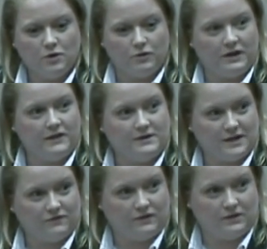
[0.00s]
within the
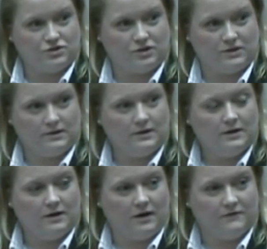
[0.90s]
definition
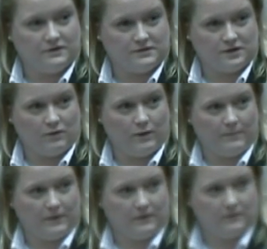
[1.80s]
of an assault
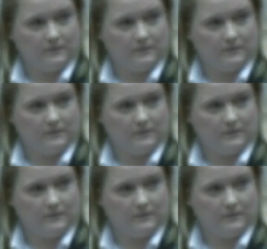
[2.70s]
weapon?